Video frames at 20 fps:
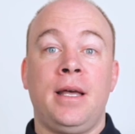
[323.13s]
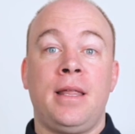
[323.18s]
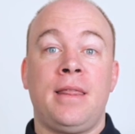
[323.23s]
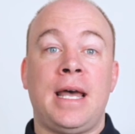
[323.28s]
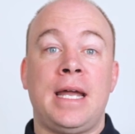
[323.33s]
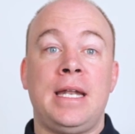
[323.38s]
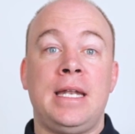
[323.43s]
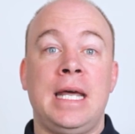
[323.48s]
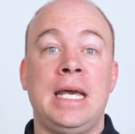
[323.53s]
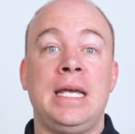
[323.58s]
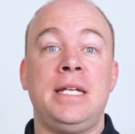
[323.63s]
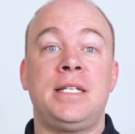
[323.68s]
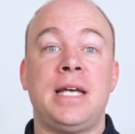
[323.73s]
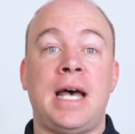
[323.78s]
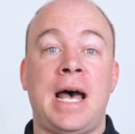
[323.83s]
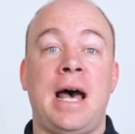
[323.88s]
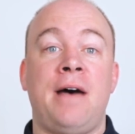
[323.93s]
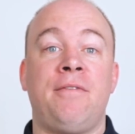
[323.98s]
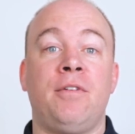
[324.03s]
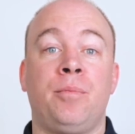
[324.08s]
They need to
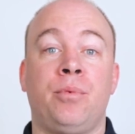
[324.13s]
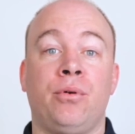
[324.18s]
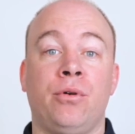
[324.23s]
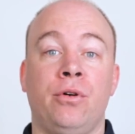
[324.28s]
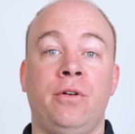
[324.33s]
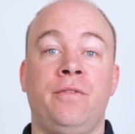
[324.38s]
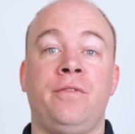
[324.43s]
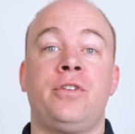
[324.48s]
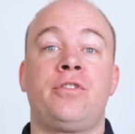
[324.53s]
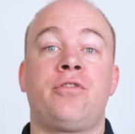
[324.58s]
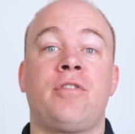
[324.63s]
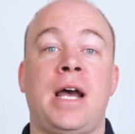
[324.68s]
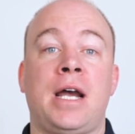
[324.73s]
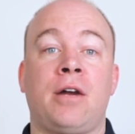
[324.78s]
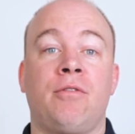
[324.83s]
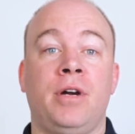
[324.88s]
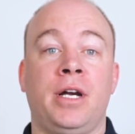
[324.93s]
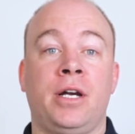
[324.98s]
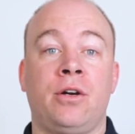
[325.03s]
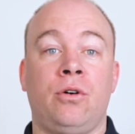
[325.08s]
have a proven
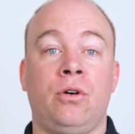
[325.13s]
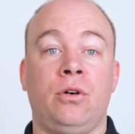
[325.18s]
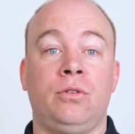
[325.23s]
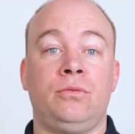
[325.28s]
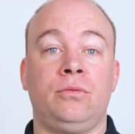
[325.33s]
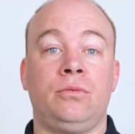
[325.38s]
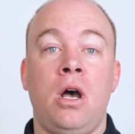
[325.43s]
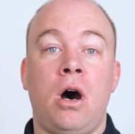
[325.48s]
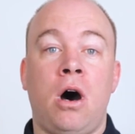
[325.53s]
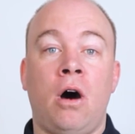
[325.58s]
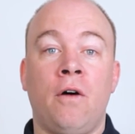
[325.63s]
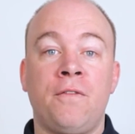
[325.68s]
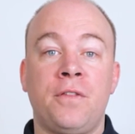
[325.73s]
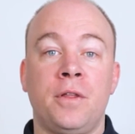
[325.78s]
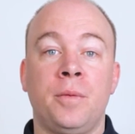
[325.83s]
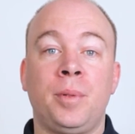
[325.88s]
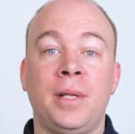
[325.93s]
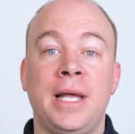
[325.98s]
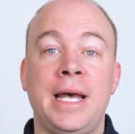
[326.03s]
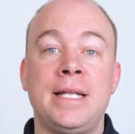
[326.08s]
track record. Off
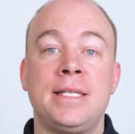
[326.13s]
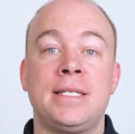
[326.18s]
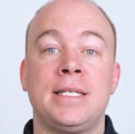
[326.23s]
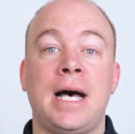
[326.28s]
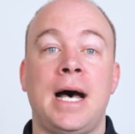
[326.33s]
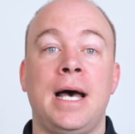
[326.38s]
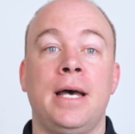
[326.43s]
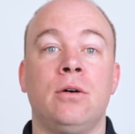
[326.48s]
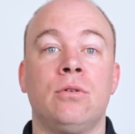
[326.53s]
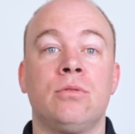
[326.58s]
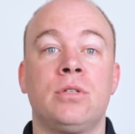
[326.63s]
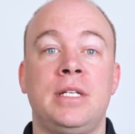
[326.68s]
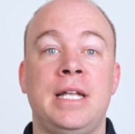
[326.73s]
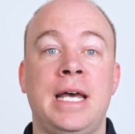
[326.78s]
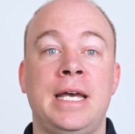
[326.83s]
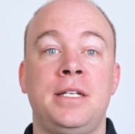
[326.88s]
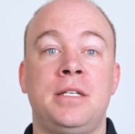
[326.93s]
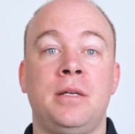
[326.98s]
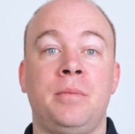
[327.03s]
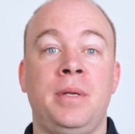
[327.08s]
the plan sales
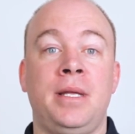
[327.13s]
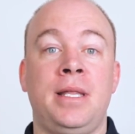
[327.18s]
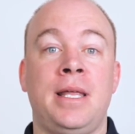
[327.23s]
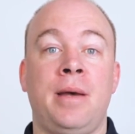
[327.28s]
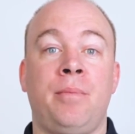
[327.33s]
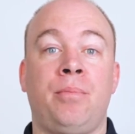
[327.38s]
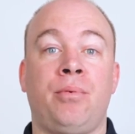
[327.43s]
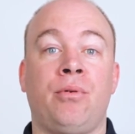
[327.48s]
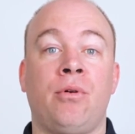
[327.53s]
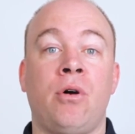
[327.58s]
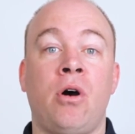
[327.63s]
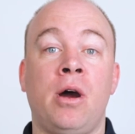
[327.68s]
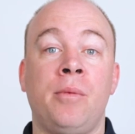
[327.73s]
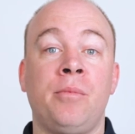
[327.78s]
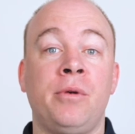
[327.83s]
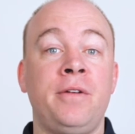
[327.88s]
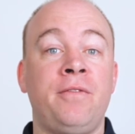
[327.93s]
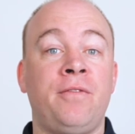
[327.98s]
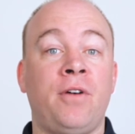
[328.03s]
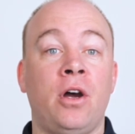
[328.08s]
need to be their
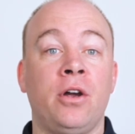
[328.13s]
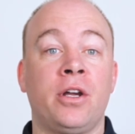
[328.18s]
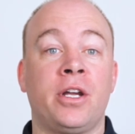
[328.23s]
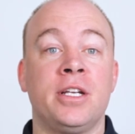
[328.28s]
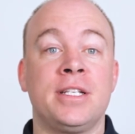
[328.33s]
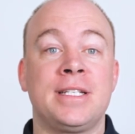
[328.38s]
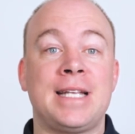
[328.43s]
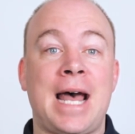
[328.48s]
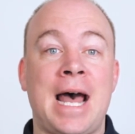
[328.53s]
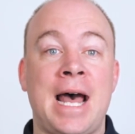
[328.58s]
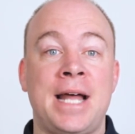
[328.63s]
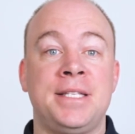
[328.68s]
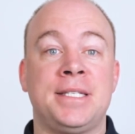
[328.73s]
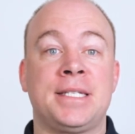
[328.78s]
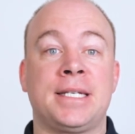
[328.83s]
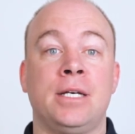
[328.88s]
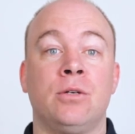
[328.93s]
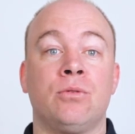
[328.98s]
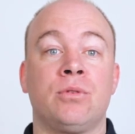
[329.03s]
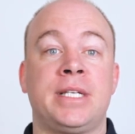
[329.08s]
primary focus and
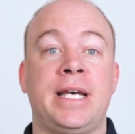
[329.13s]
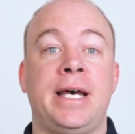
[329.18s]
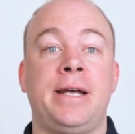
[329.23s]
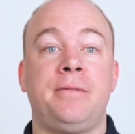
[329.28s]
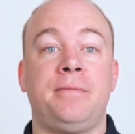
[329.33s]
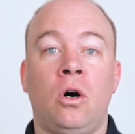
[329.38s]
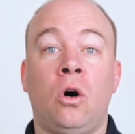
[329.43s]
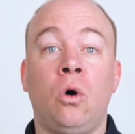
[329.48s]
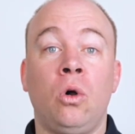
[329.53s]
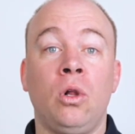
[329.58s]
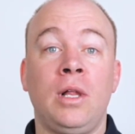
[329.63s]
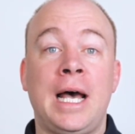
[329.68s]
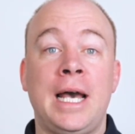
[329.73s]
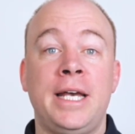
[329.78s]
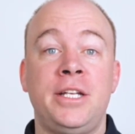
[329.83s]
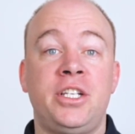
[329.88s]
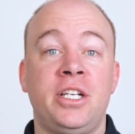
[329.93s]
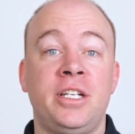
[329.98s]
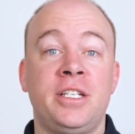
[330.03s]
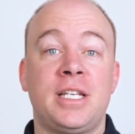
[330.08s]
skill set. All
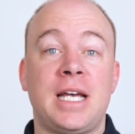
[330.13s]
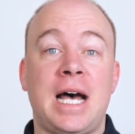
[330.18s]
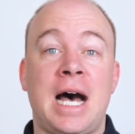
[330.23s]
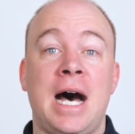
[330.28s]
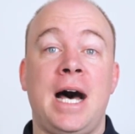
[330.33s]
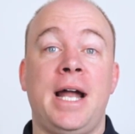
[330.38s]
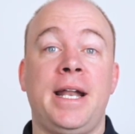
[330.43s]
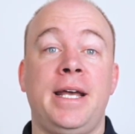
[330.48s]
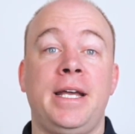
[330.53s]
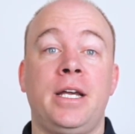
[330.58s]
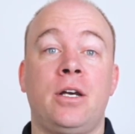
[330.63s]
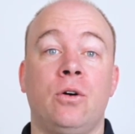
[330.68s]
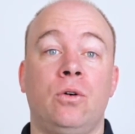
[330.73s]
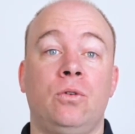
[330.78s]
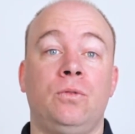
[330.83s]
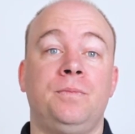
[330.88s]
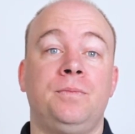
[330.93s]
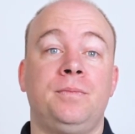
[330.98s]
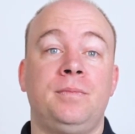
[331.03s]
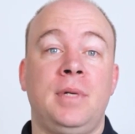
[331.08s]
agents aren't equal.